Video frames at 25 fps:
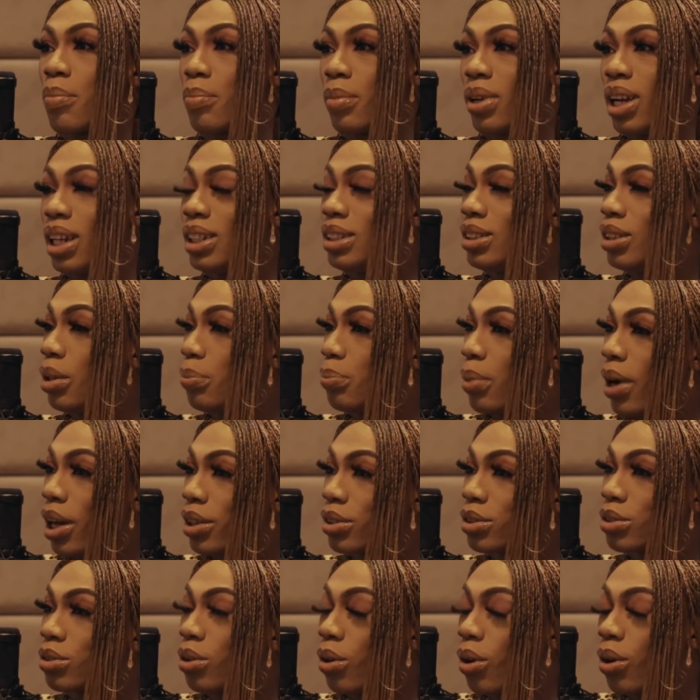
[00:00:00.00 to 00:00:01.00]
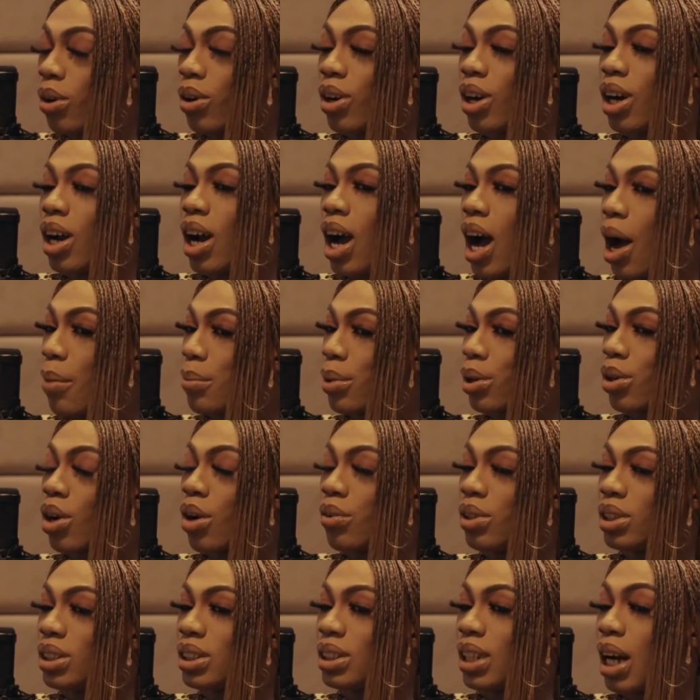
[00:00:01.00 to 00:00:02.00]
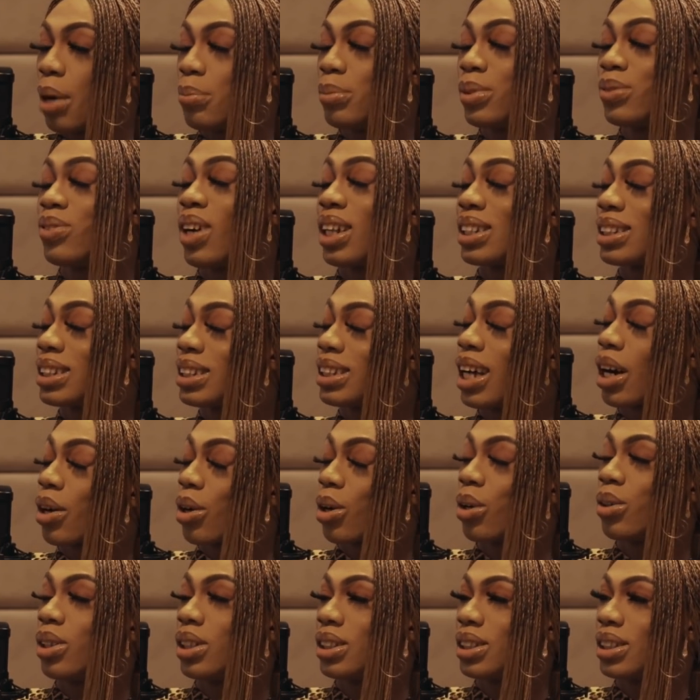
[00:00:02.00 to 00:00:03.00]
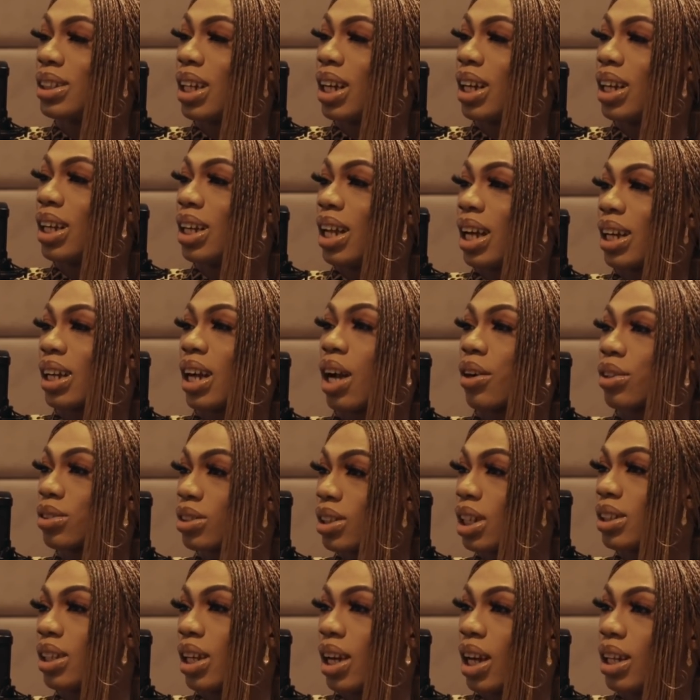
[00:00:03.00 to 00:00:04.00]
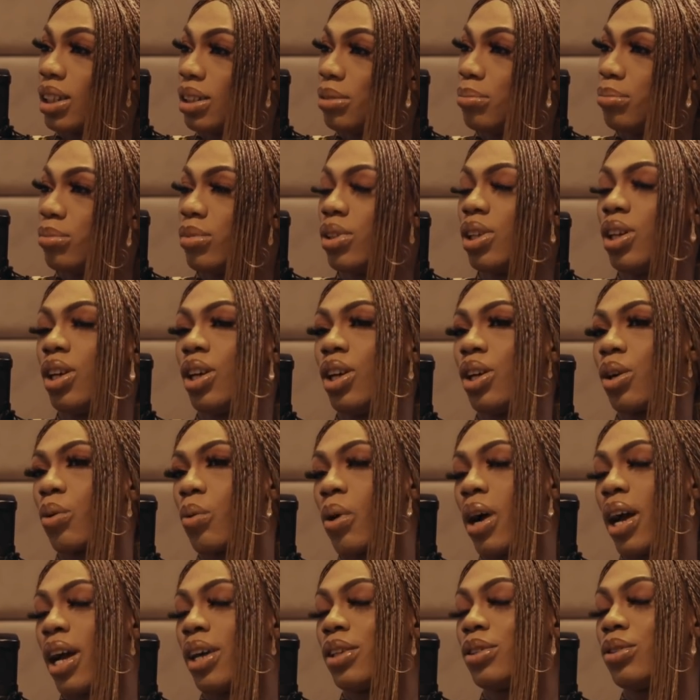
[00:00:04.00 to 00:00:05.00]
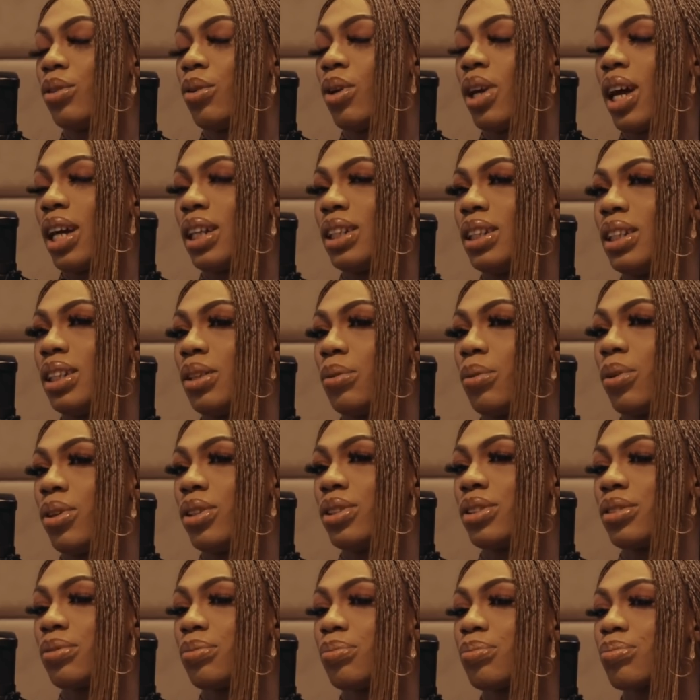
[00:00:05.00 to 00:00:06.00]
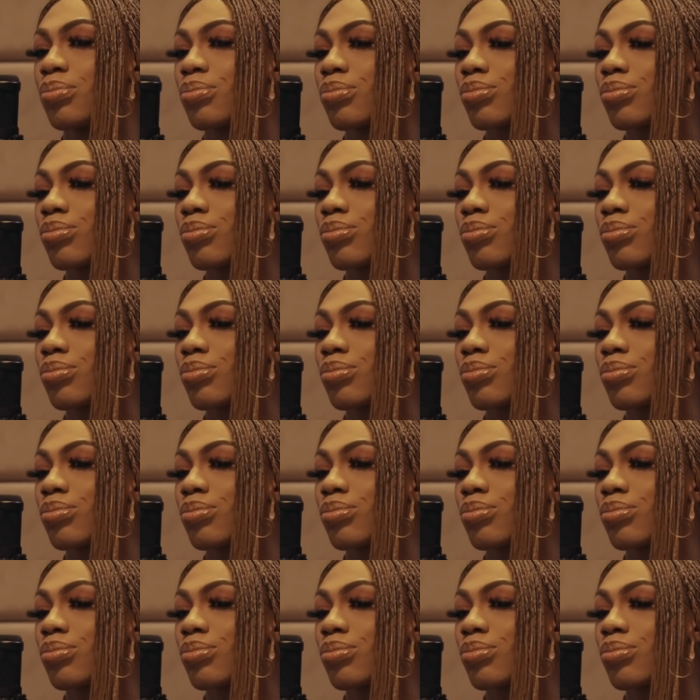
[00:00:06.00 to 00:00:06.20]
My dad is a pastor. I'm a chorister. I'm even a assistant chorister. Like I started the head choir. So what I did was